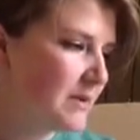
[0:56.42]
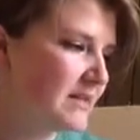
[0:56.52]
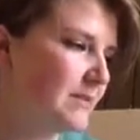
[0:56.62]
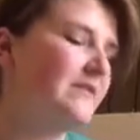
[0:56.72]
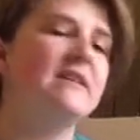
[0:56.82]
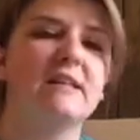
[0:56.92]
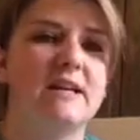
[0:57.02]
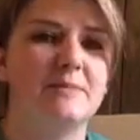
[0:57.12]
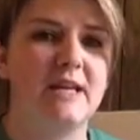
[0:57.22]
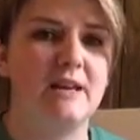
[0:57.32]
some of these
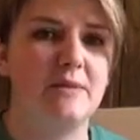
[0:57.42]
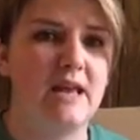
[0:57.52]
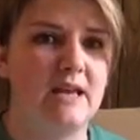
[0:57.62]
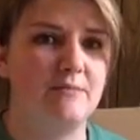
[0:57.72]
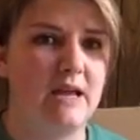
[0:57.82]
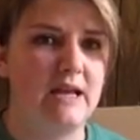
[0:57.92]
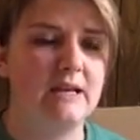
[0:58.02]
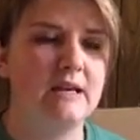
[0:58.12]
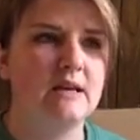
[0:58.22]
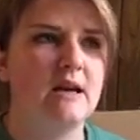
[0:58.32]
items can be handmade.
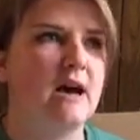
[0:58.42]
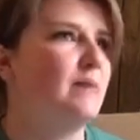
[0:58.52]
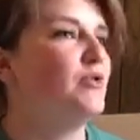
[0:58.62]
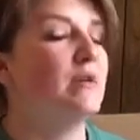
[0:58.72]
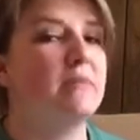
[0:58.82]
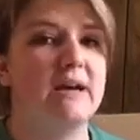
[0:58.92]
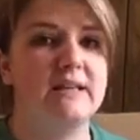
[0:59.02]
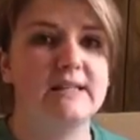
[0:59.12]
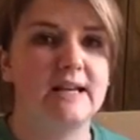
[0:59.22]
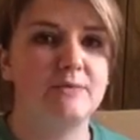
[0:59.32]
You can buy
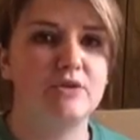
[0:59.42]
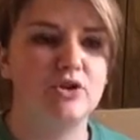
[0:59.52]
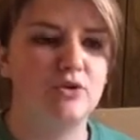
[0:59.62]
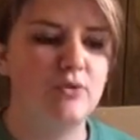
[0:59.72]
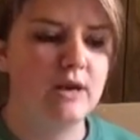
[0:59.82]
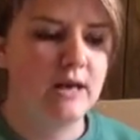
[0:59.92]
these items new,